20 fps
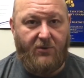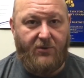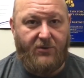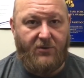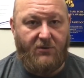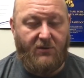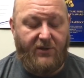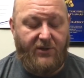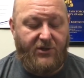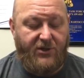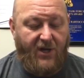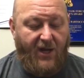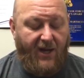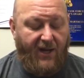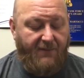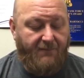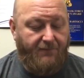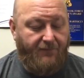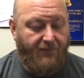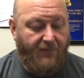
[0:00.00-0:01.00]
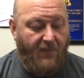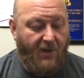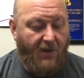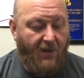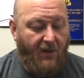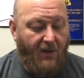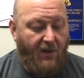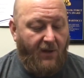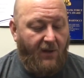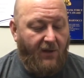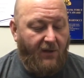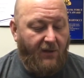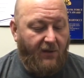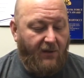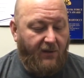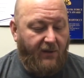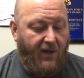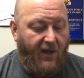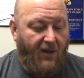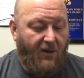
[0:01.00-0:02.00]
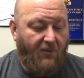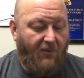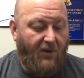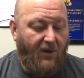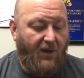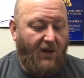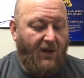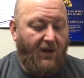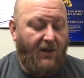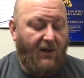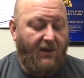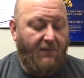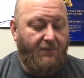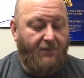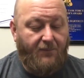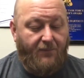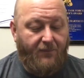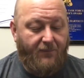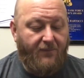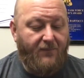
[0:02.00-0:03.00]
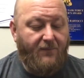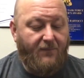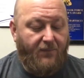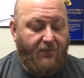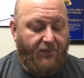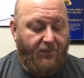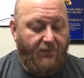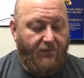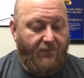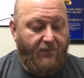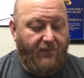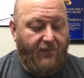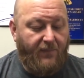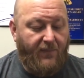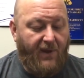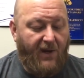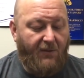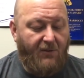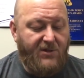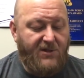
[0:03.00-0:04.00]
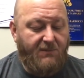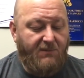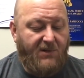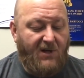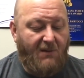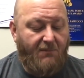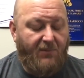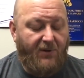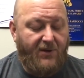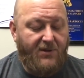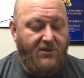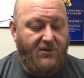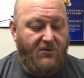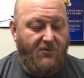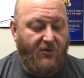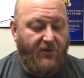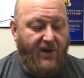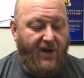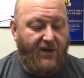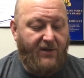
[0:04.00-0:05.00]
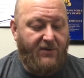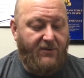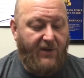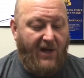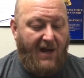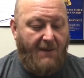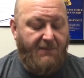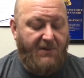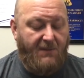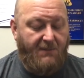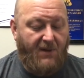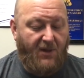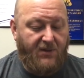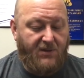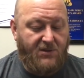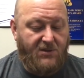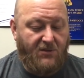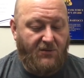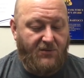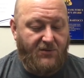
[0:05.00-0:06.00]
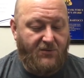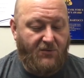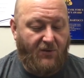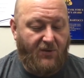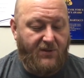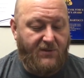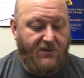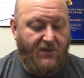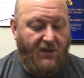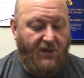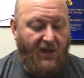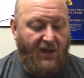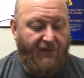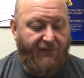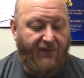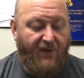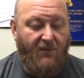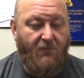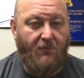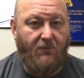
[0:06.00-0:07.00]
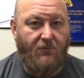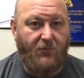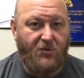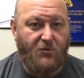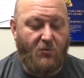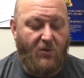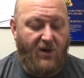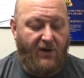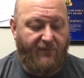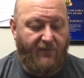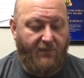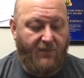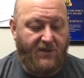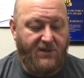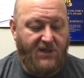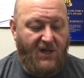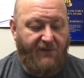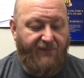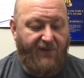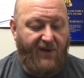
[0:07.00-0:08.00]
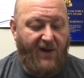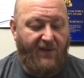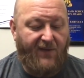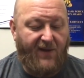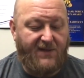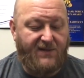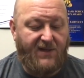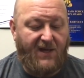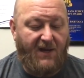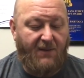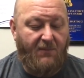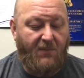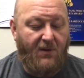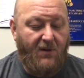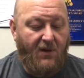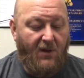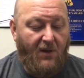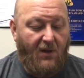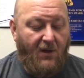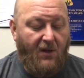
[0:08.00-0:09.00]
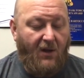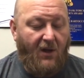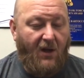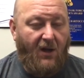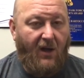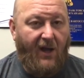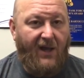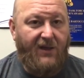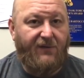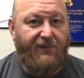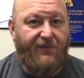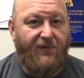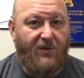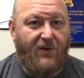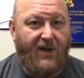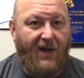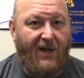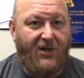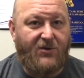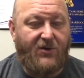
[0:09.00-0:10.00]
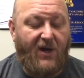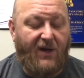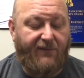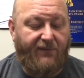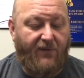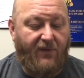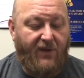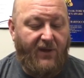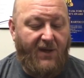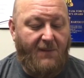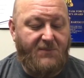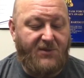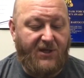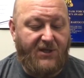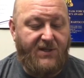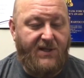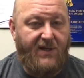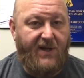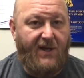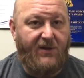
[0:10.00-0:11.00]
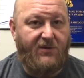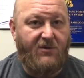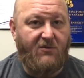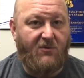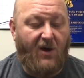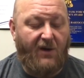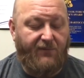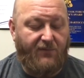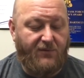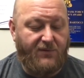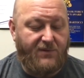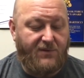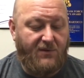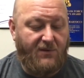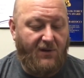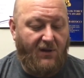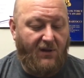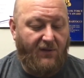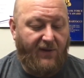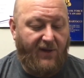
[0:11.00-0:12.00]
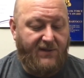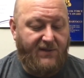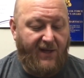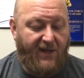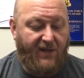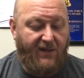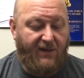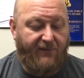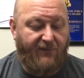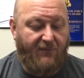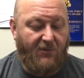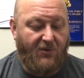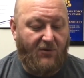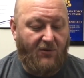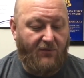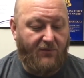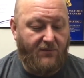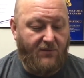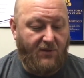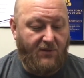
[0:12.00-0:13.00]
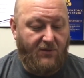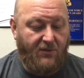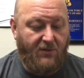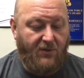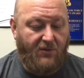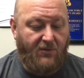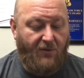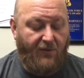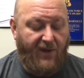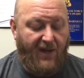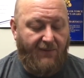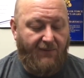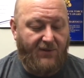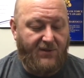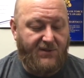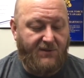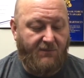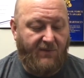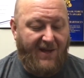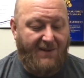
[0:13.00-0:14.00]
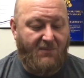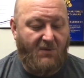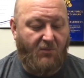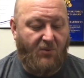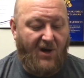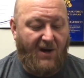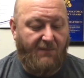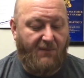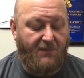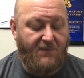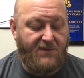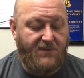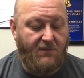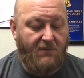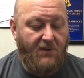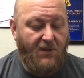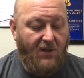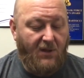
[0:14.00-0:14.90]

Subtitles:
would truly shine. Now, there were some companies who were not too happy about the sole source. FN was one of them, because FN at that time had the full contract for the M16A2 rifles. They had taken it from Colt due to Colt having some labor problems.